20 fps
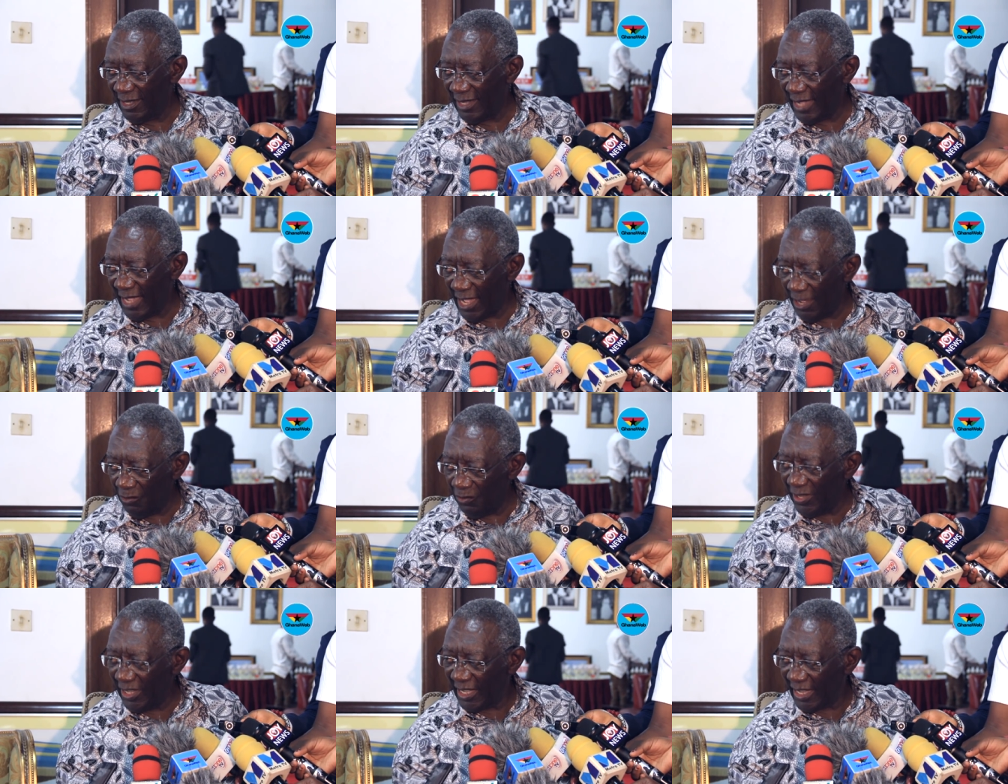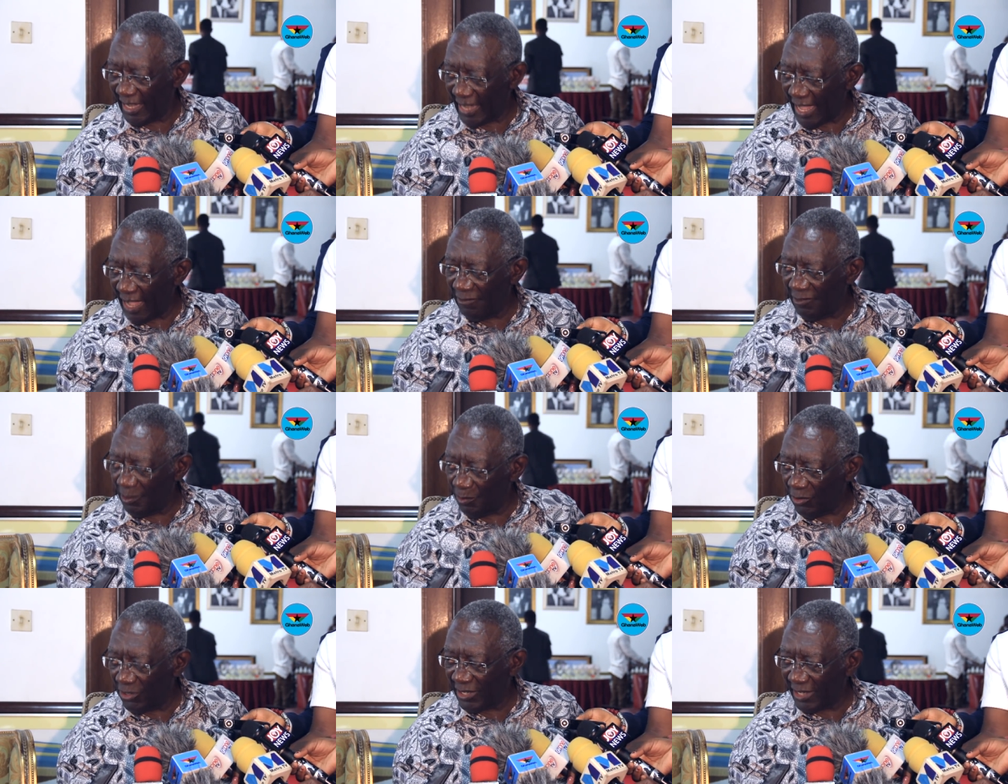Uh, we can have
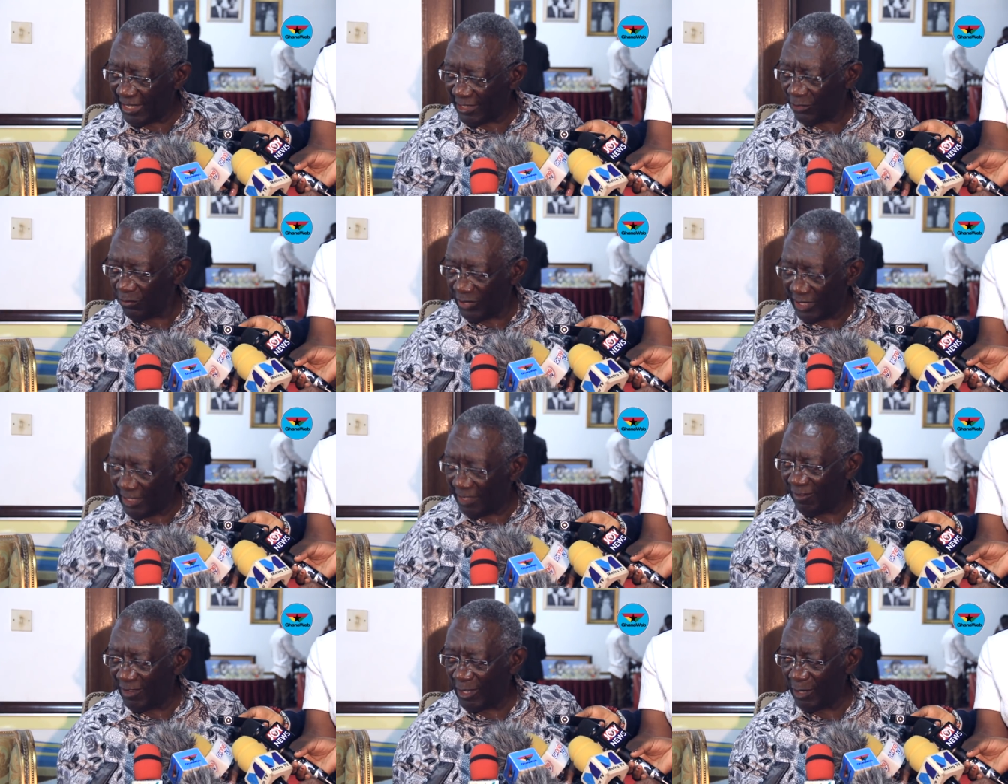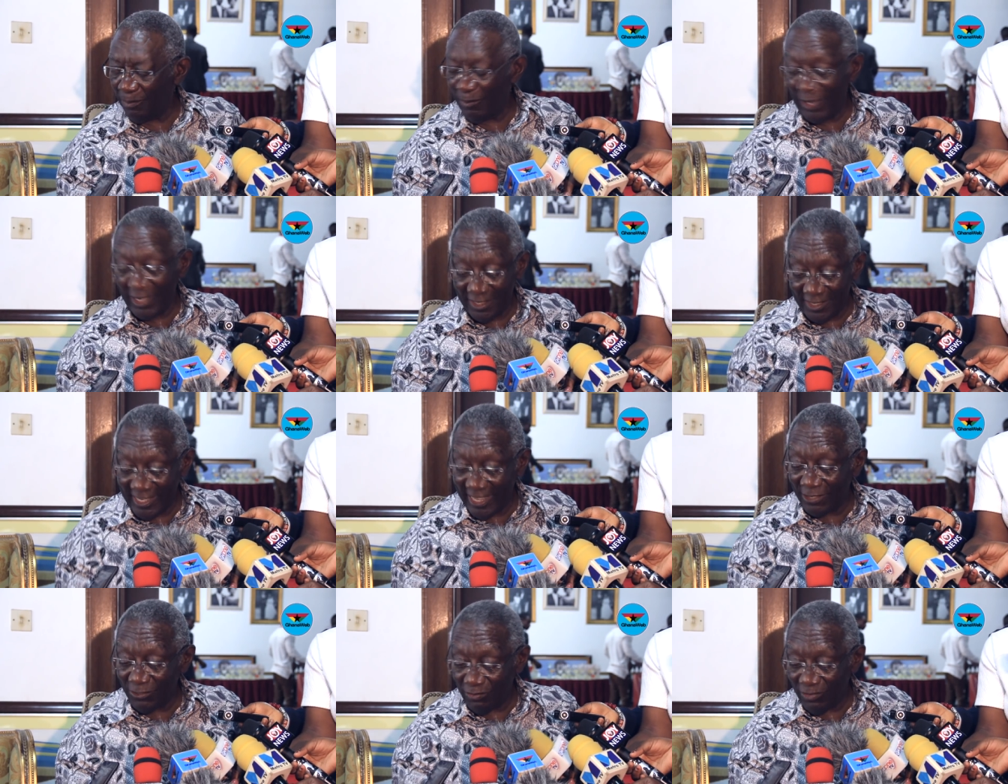democracy with
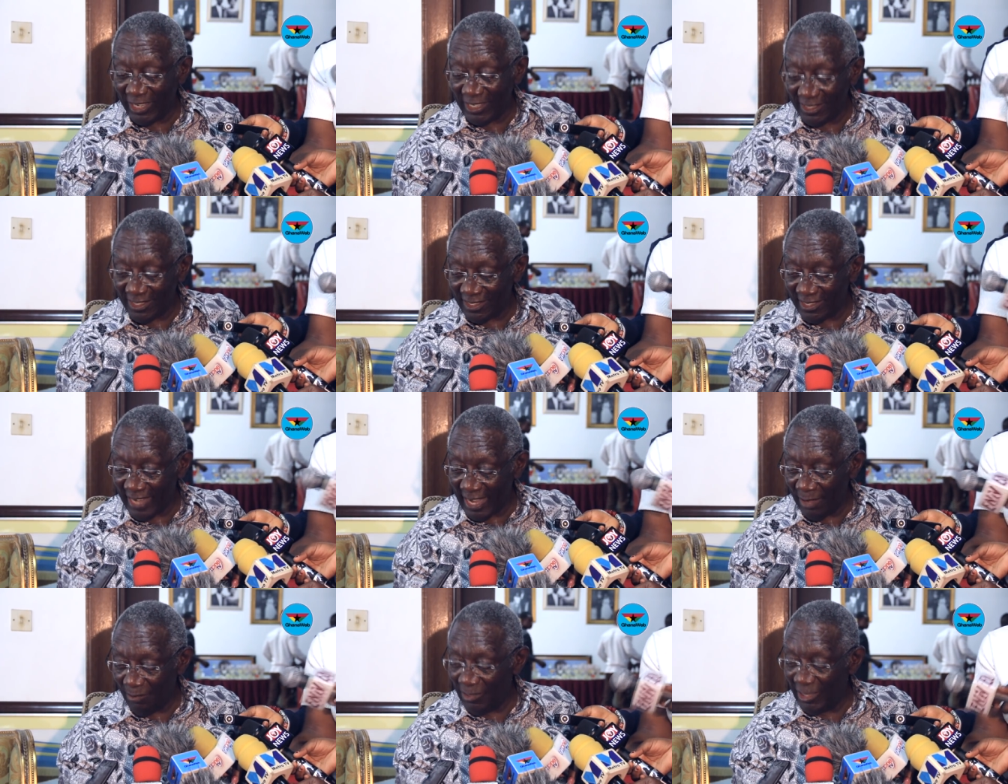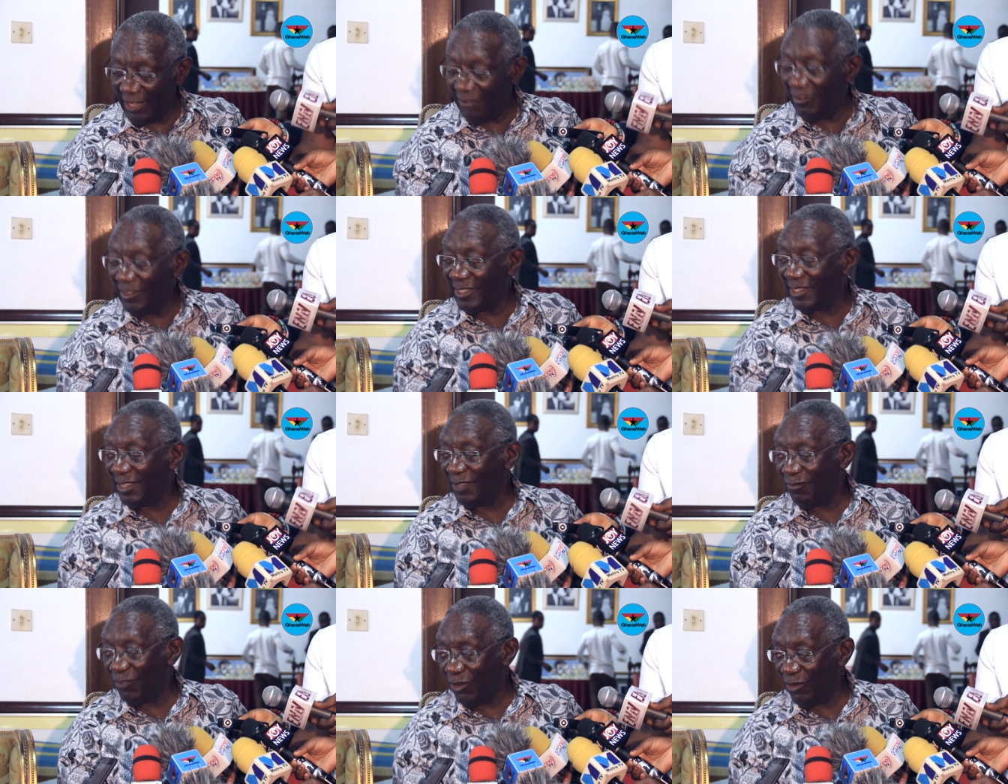development. That's what I believe
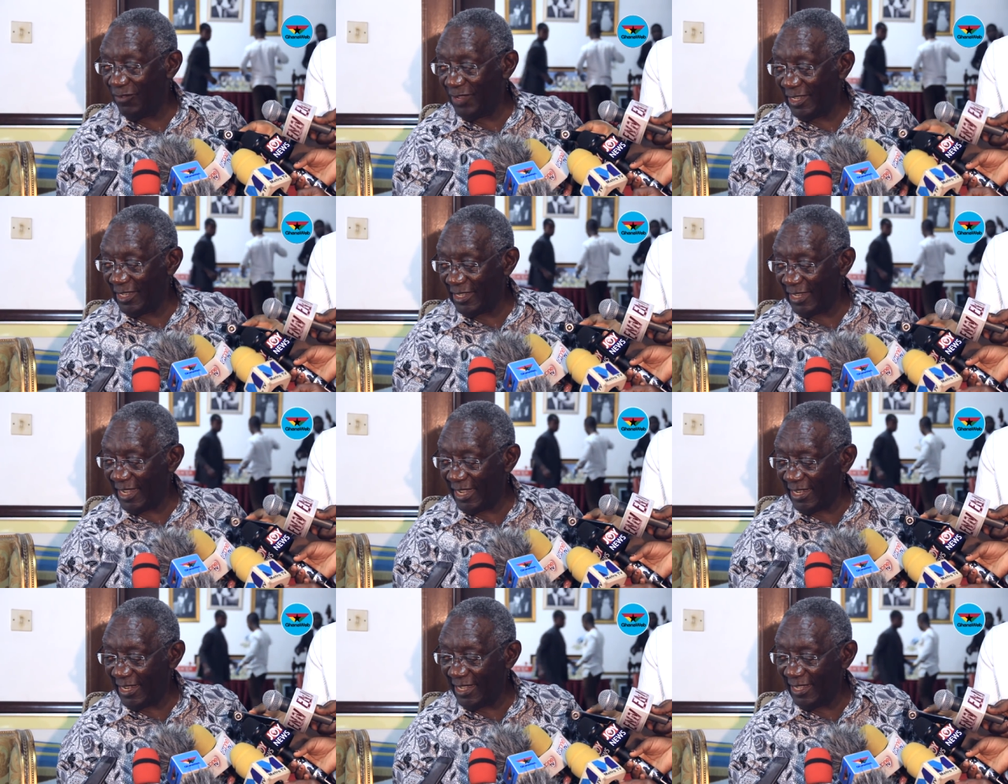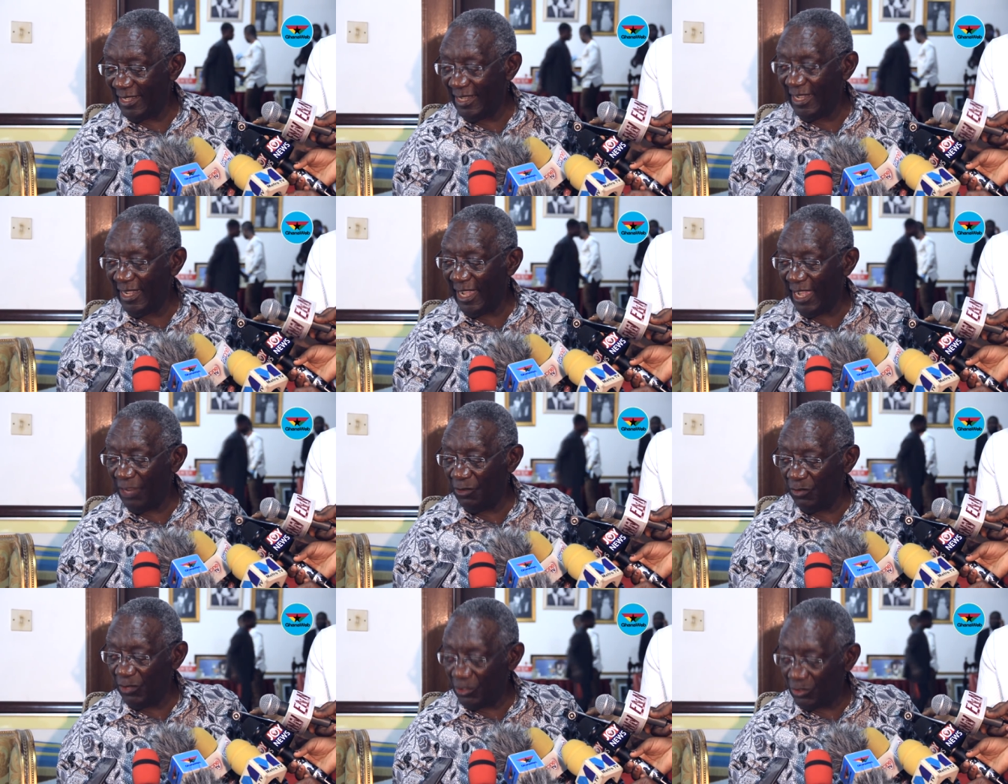is evolving in Ghana,
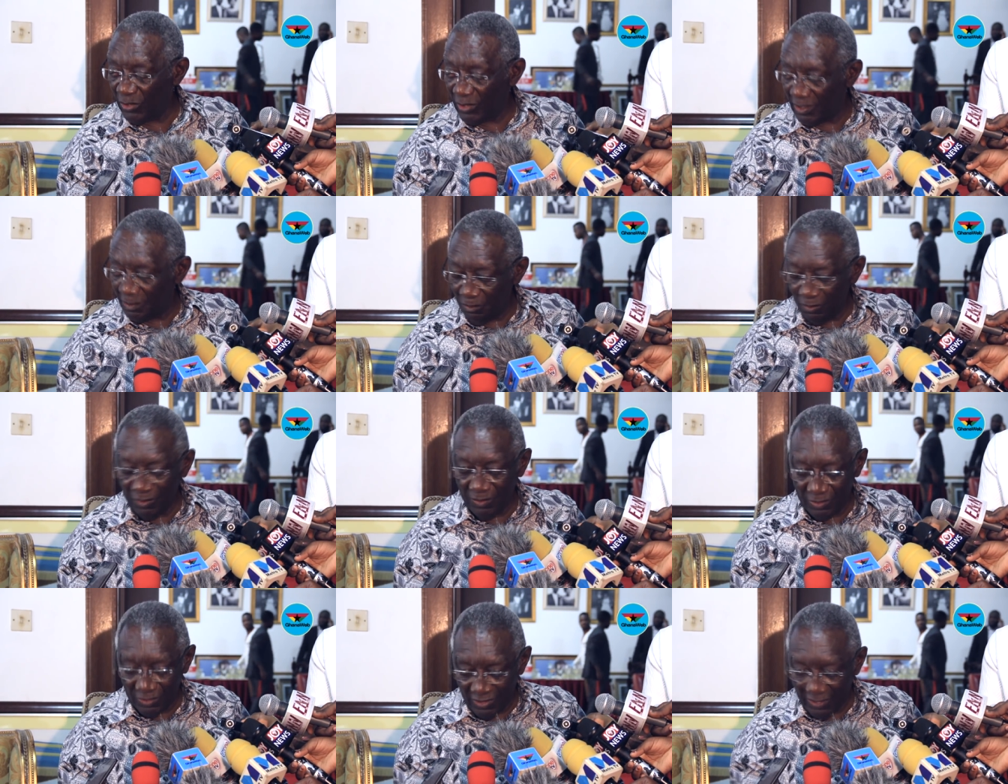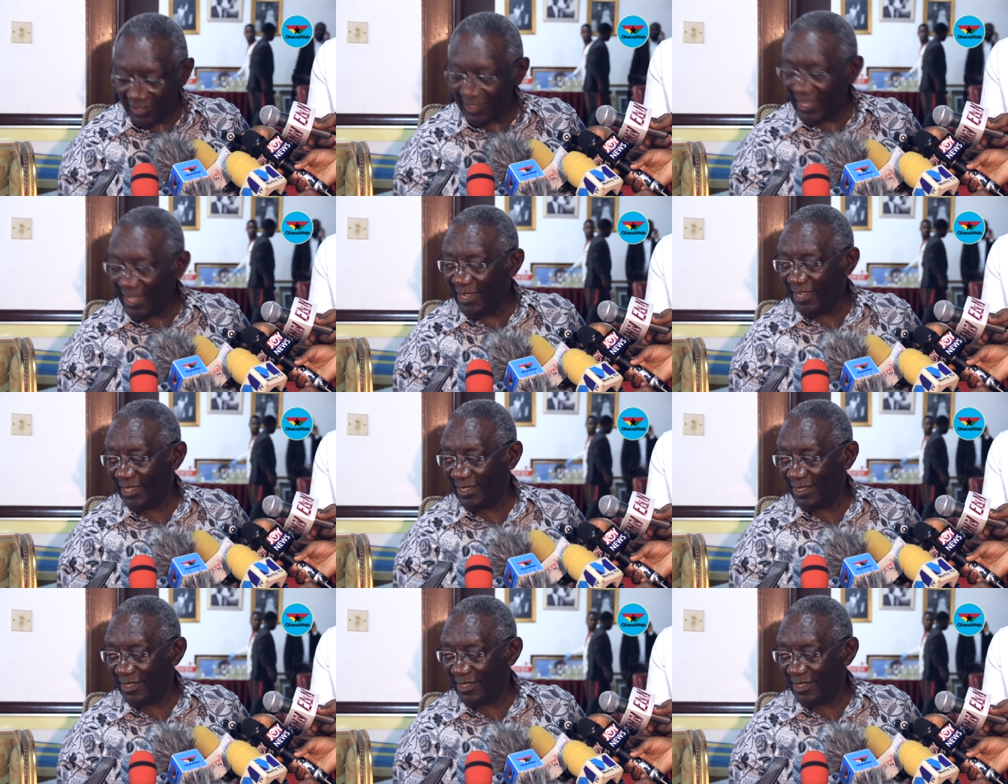and we should sustain